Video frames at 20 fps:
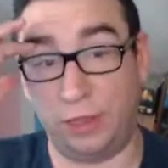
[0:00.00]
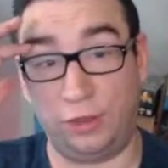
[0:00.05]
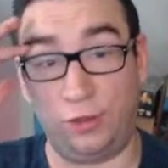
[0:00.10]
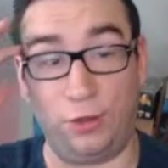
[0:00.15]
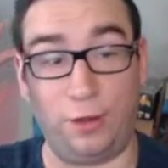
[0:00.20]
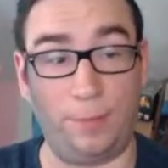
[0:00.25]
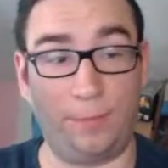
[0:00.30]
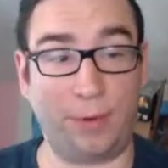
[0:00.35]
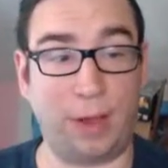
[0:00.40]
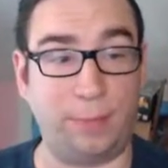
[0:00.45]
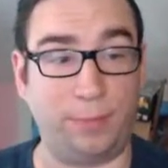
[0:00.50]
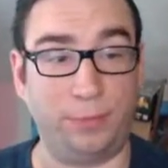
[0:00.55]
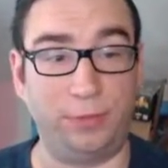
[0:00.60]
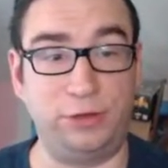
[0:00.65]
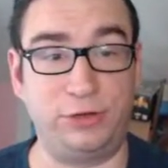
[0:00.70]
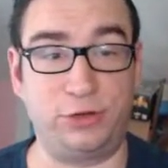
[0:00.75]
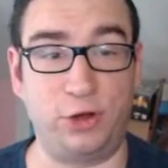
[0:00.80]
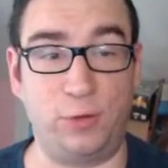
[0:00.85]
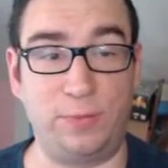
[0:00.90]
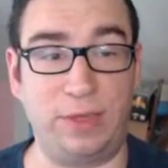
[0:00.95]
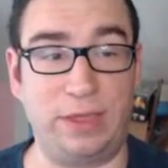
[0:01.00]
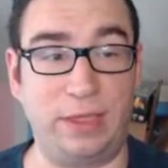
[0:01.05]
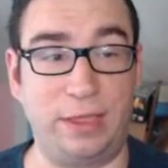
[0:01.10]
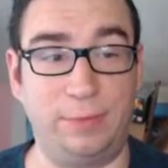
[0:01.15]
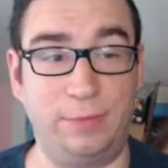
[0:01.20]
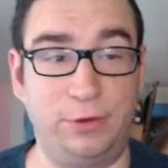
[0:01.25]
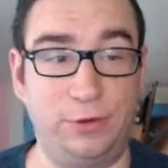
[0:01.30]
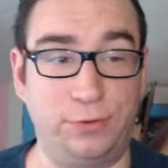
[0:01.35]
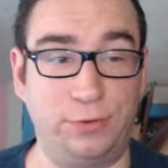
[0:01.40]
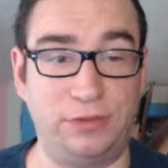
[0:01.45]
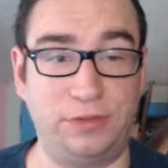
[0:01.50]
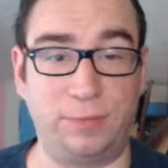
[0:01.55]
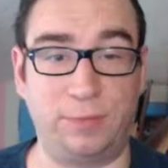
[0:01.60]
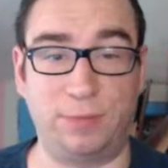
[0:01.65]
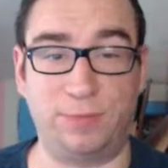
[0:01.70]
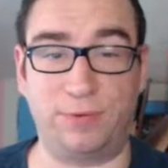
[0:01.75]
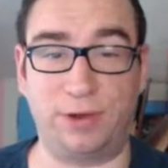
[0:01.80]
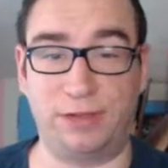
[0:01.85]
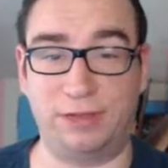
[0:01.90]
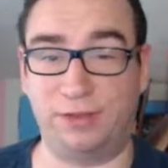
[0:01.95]
you can probably show me him doing some
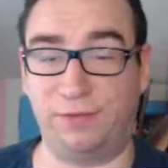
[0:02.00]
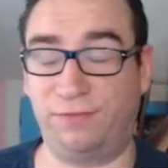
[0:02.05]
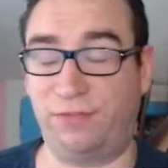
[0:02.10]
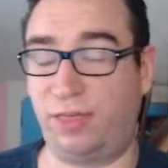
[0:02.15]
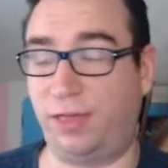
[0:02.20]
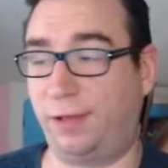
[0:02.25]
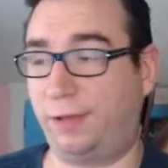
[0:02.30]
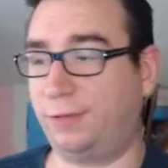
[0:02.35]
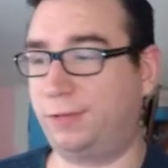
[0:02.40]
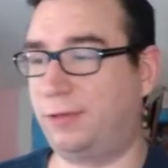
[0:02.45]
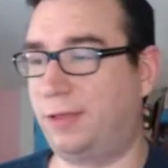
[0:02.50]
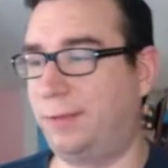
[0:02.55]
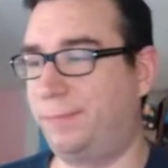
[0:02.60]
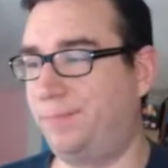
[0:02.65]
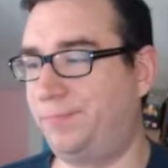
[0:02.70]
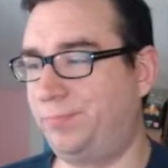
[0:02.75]
impressive things.